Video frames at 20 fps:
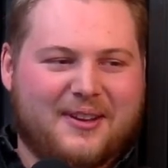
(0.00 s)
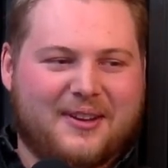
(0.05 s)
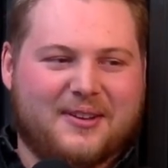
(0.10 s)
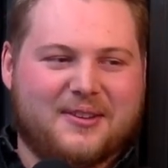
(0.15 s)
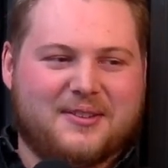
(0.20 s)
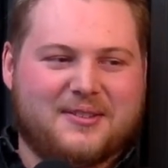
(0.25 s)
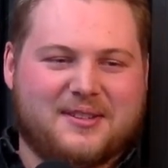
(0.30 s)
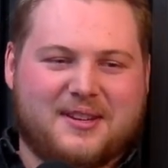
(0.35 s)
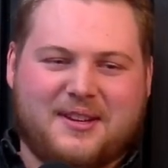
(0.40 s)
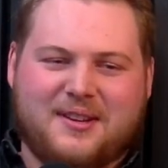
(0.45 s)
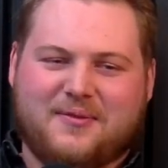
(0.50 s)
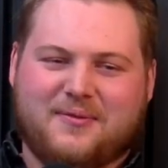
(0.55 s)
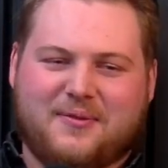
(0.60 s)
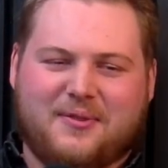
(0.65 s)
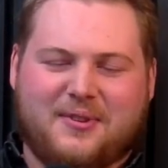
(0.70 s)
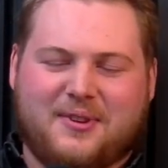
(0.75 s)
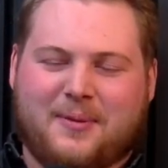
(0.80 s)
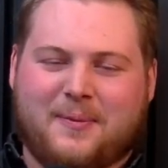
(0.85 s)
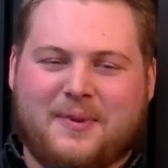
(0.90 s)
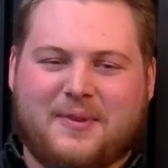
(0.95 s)

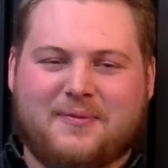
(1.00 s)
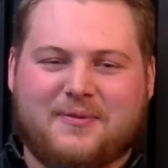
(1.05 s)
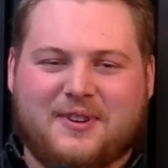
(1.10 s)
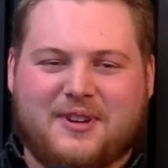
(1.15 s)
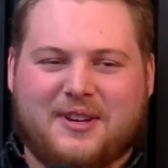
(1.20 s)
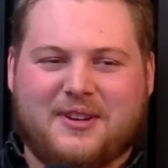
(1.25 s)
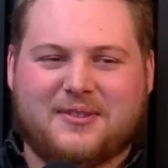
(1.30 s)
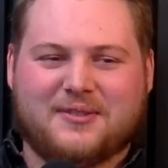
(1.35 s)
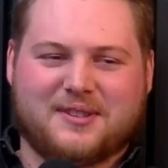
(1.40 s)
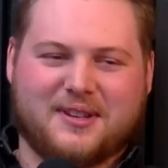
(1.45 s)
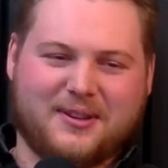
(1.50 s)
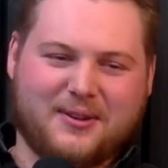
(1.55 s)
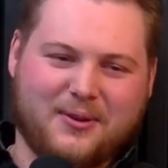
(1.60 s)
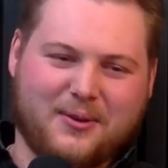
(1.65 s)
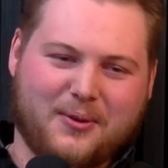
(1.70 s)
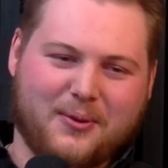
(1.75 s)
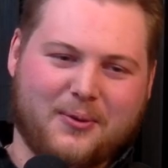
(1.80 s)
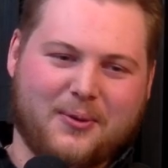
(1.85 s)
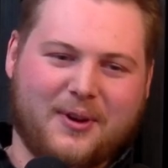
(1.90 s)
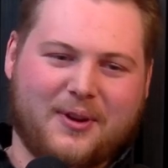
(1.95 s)
Video is like a
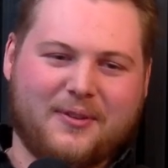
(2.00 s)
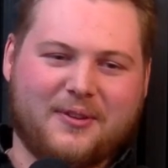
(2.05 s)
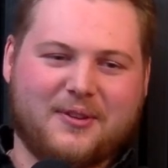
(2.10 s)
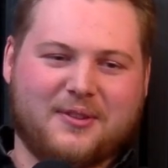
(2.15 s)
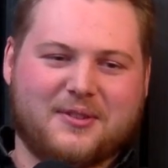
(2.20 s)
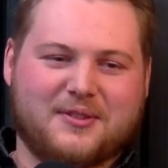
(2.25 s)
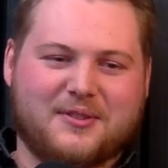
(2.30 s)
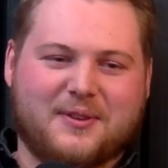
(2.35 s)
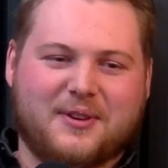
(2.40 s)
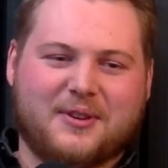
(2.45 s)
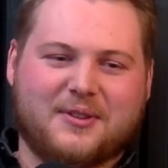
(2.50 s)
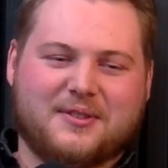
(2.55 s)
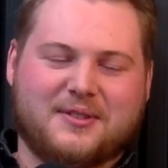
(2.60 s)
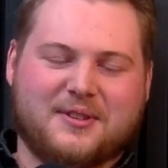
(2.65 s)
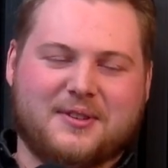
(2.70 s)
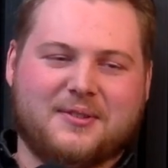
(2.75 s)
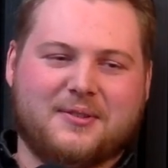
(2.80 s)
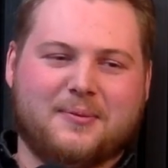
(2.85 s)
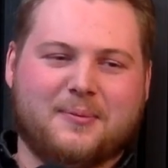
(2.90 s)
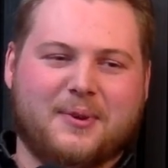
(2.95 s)
whole other sphere
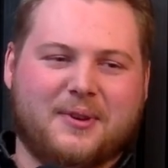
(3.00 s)
too,